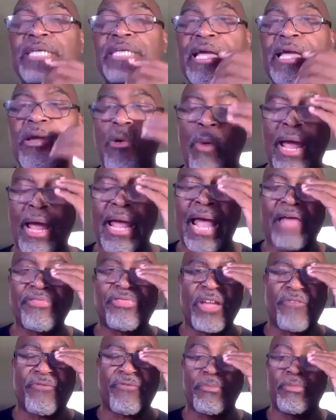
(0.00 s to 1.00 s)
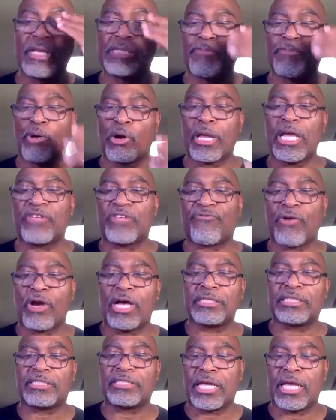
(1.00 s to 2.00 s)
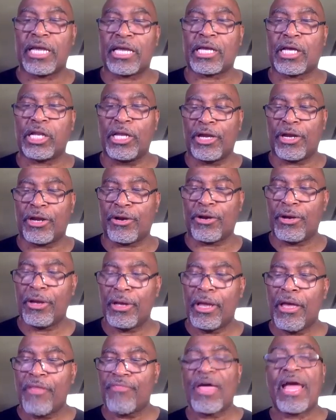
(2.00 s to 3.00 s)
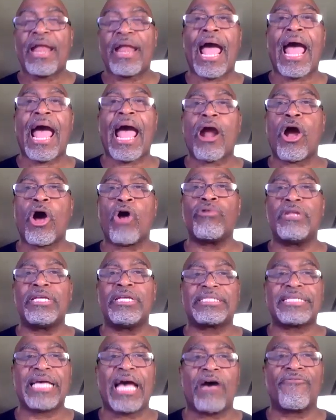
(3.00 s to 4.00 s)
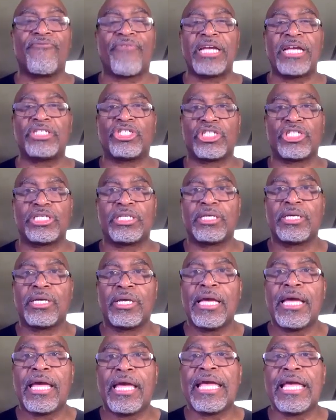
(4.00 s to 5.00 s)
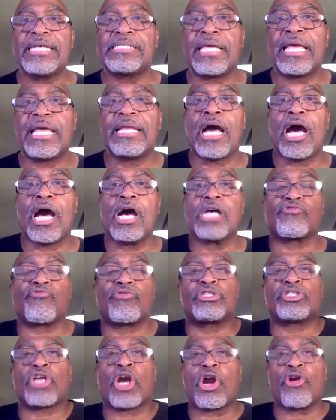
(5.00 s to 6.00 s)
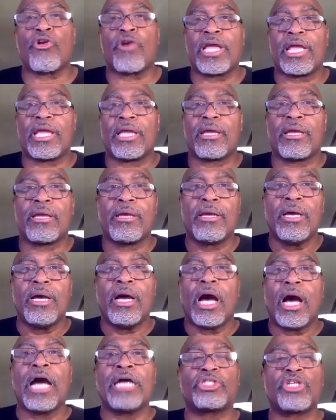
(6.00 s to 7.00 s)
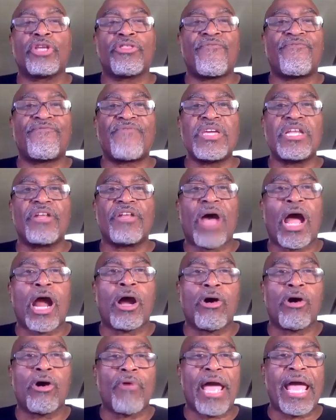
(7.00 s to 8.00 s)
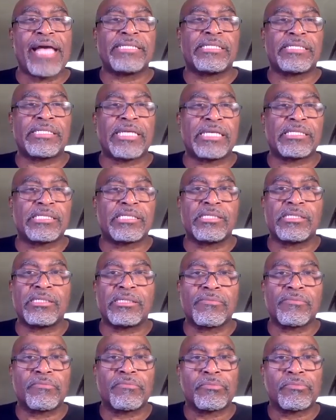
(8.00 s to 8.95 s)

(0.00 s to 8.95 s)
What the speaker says: takeaway, I think, from this book is for us to get clear that our only salvation is in us returning unto the feet of our own ancestors.